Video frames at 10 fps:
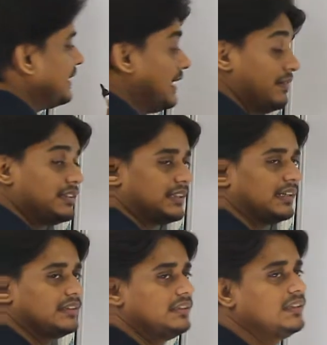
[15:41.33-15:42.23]
11th
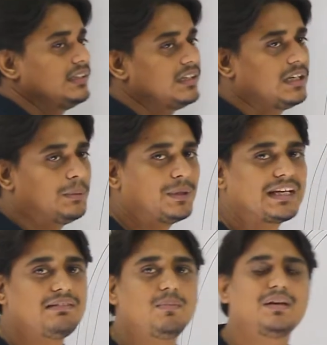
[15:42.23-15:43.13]
standard, but
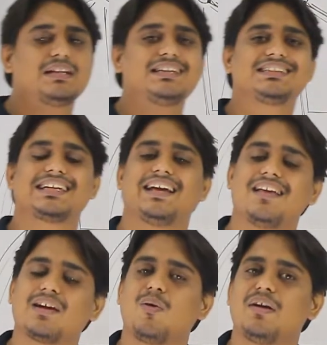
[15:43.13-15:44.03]
remember that
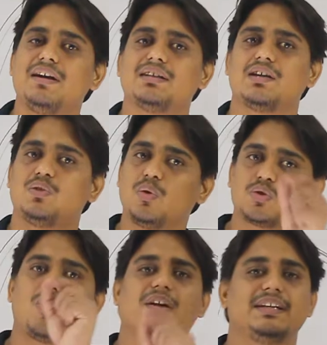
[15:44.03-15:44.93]
scalar quantities are those
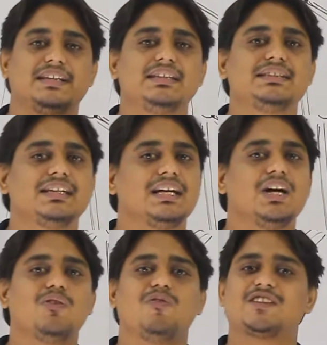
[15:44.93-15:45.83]
quantities
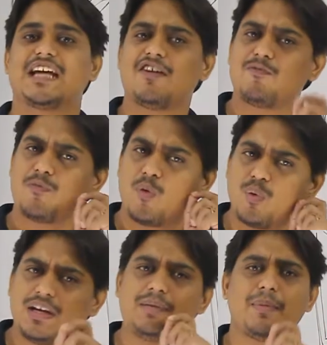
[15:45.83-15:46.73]
which have
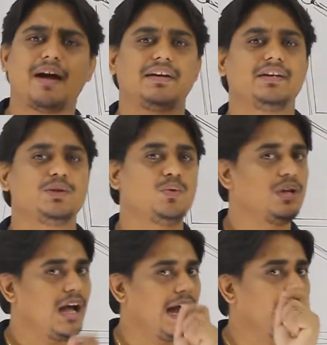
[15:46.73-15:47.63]
only
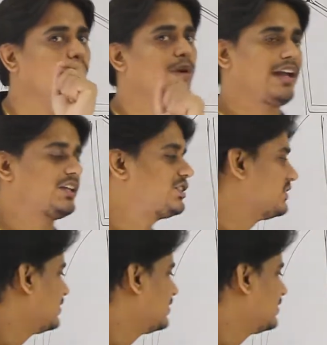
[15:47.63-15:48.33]
magnitude and no direction.